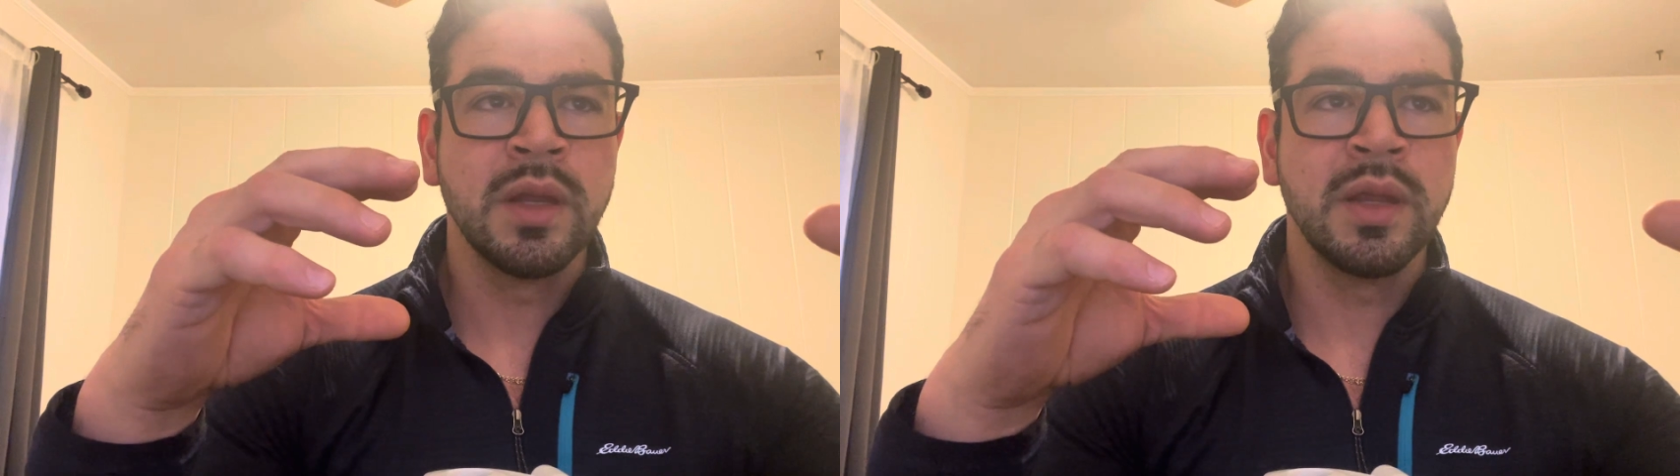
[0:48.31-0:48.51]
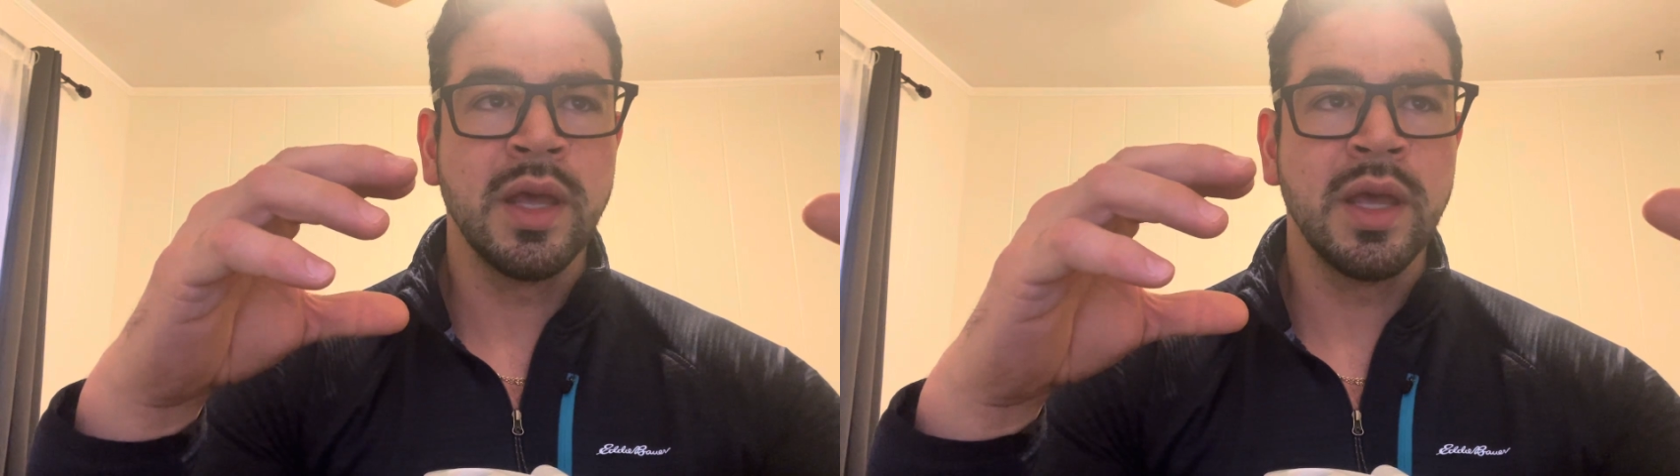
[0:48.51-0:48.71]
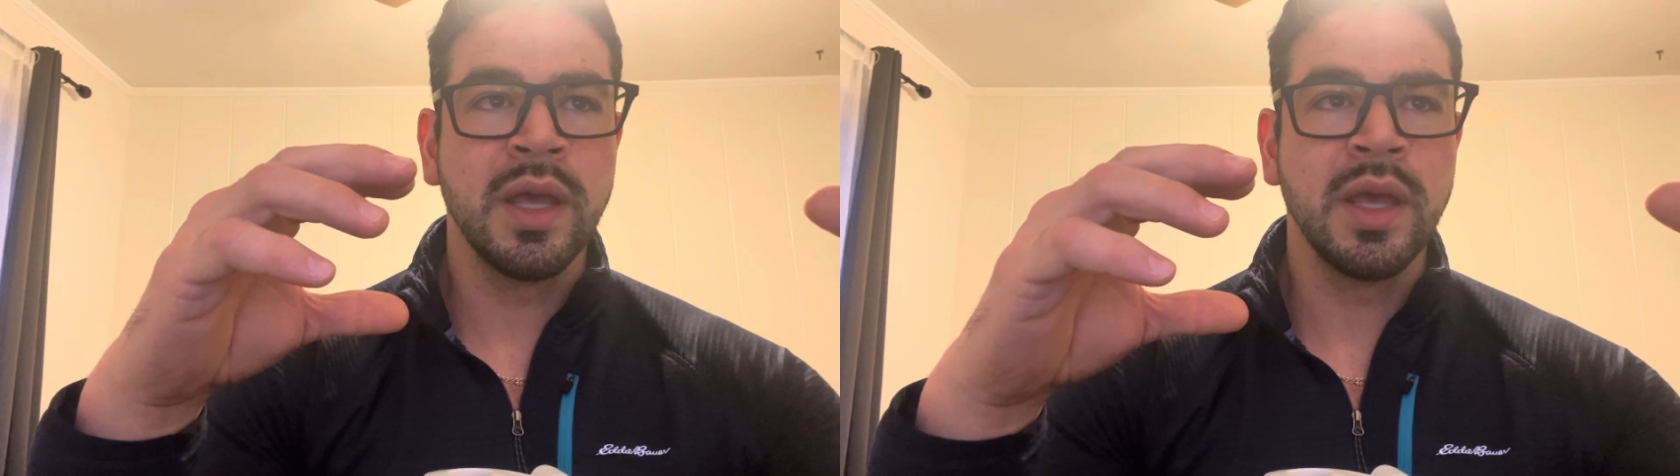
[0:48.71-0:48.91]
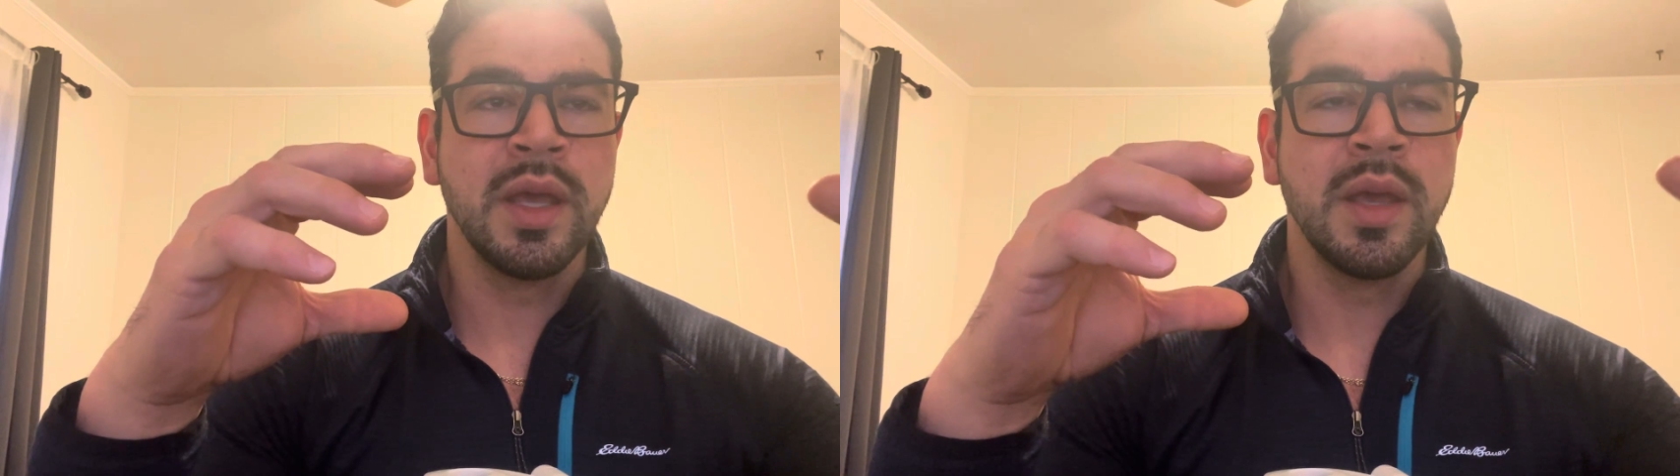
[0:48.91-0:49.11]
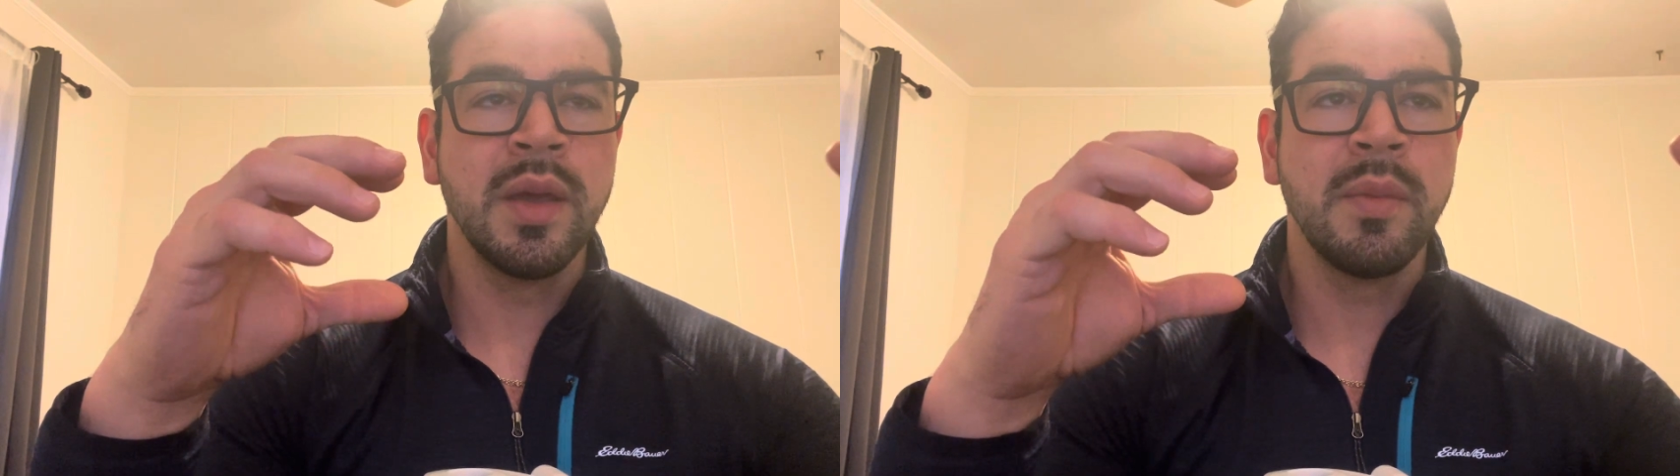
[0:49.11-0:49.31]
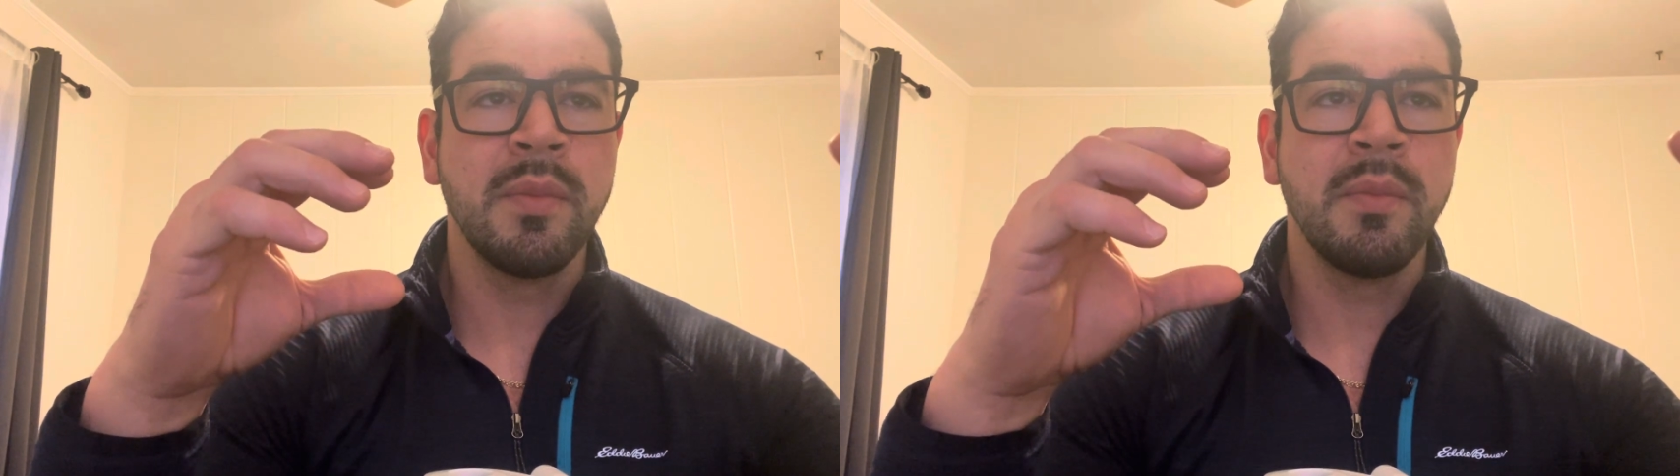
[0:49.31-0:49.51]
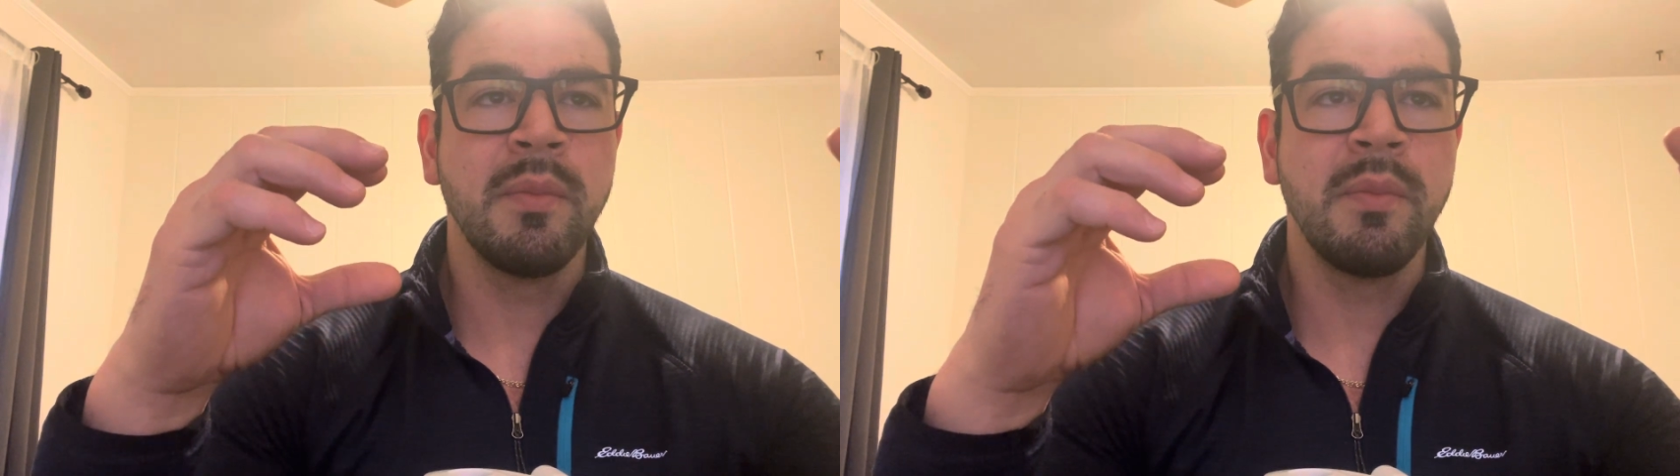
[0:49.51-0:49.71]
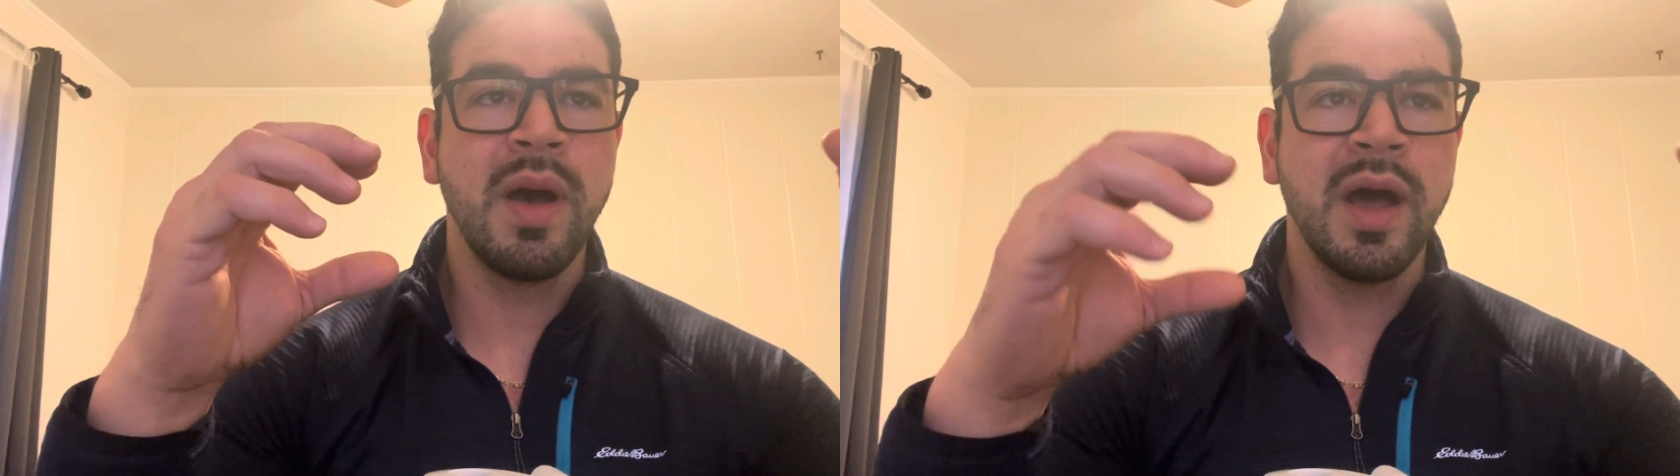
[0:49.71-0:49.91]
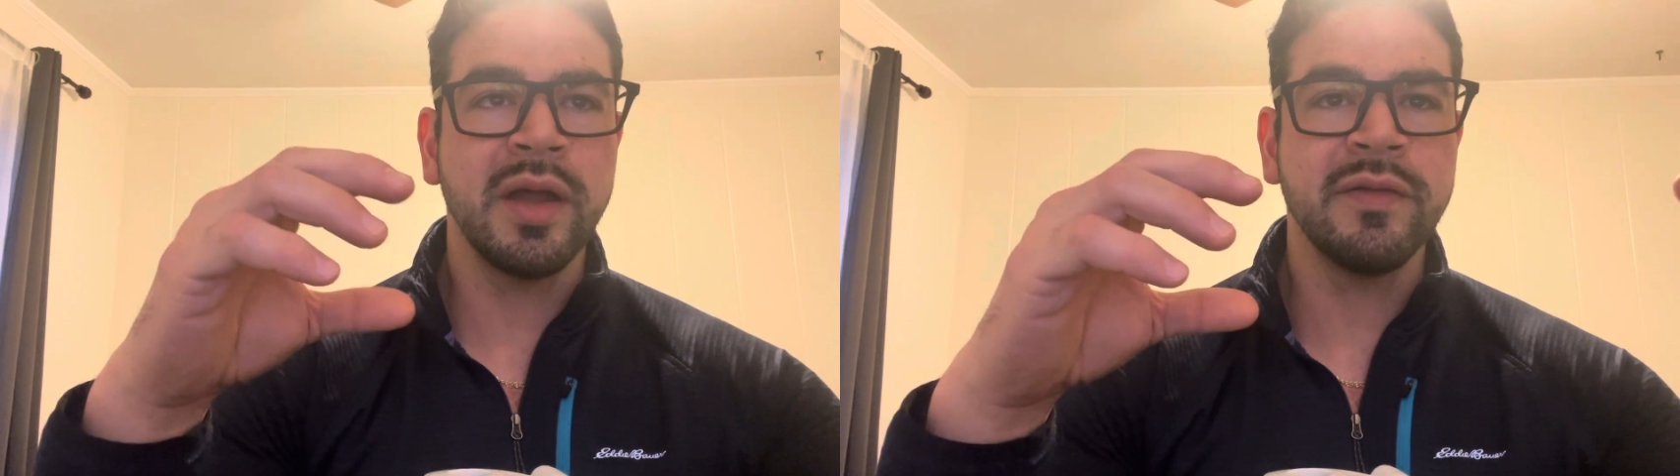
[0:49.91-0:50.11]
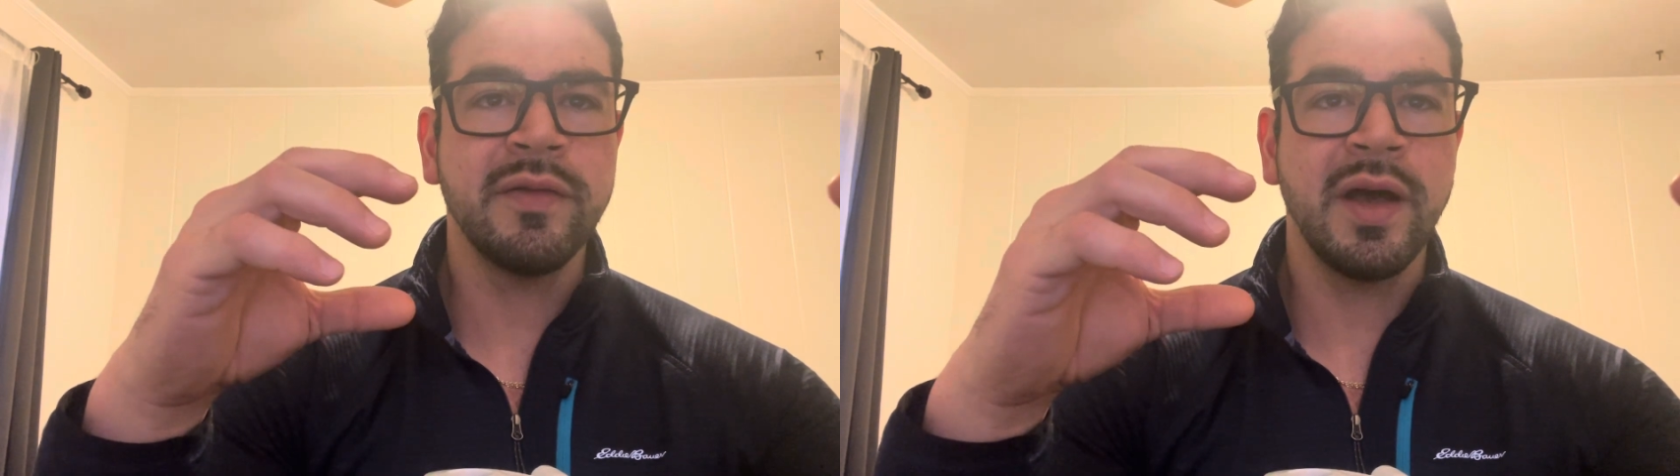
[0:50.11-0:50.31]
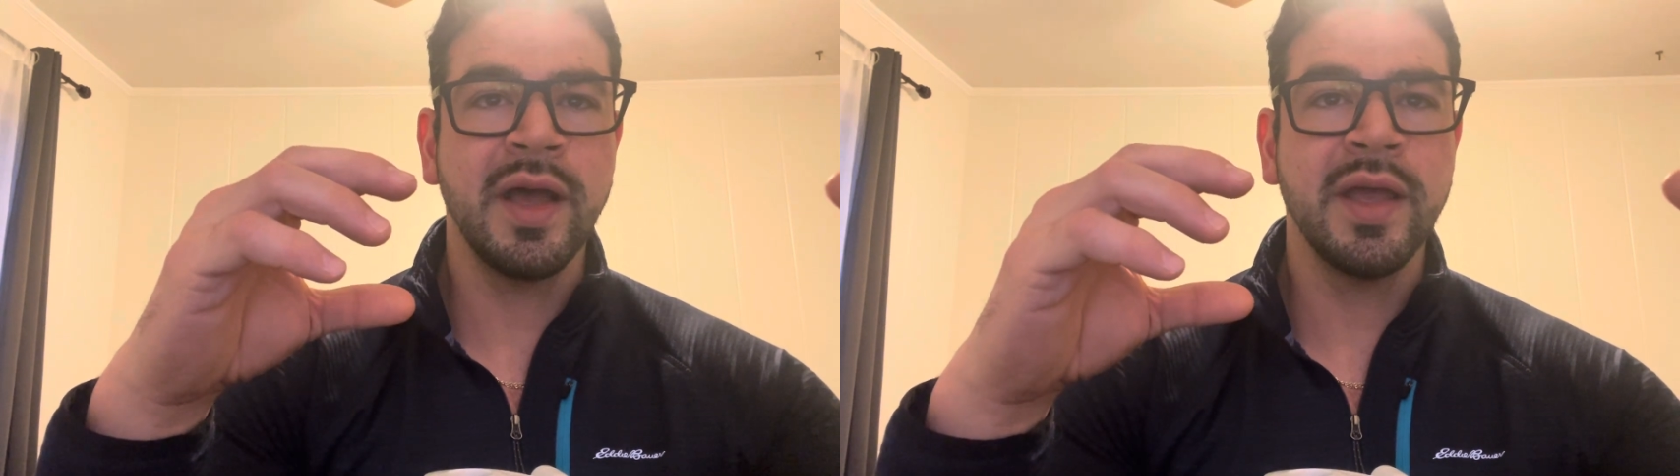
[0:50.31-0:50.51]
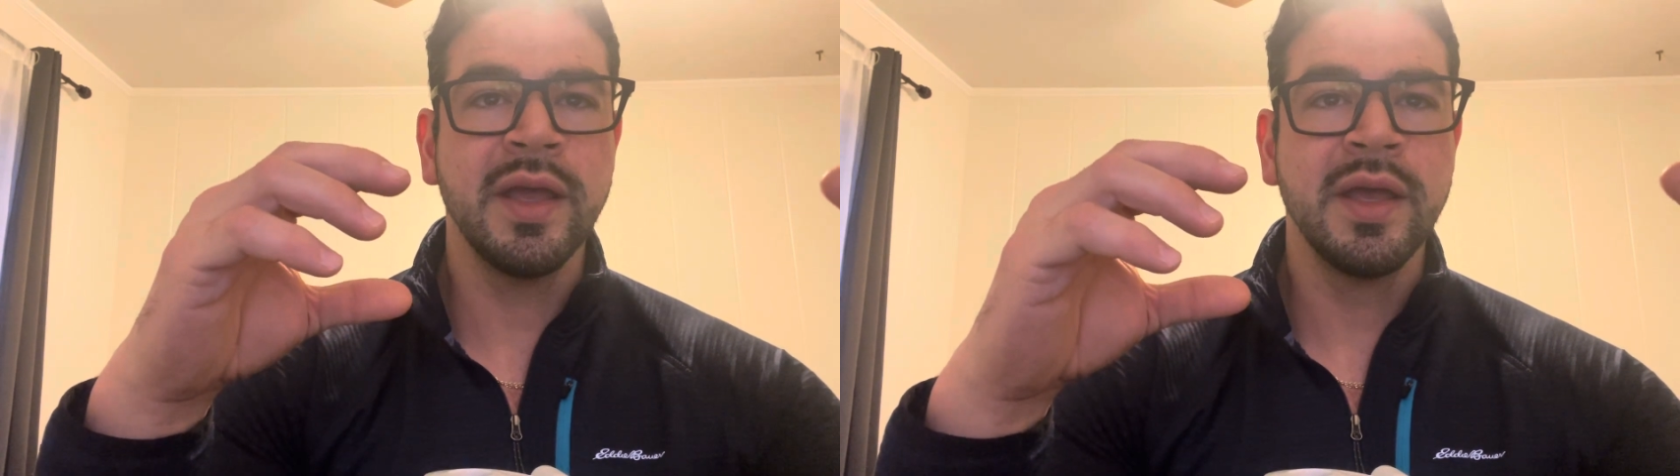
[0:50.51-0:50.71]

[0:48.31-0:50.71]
they modify